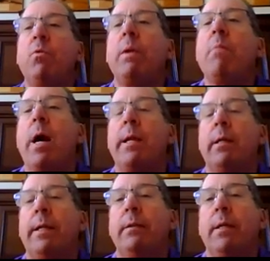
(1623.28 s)

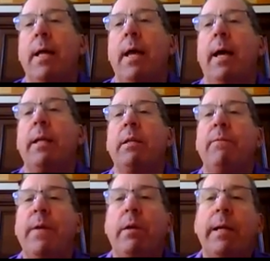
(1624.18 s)
remodeling. At the
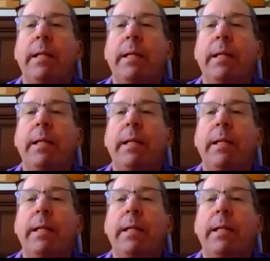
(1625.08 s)
very